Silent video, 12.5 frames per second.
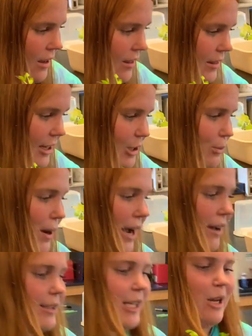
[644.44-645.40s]
these
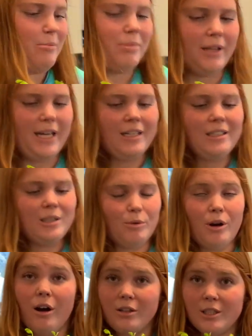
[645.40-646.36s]
wild type plants,
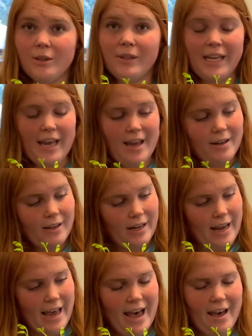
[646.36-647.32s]
we're also again
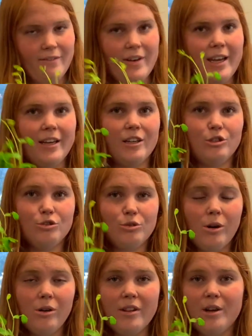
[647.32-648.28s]
gonna have a
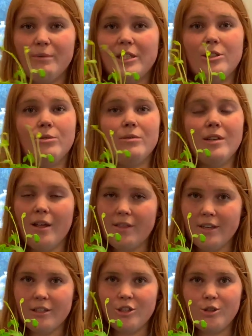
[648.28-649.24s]
control that we do
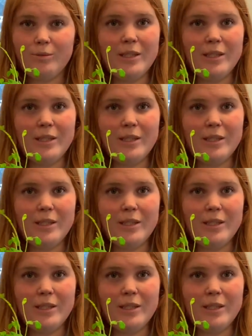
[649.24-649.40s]
nothing to,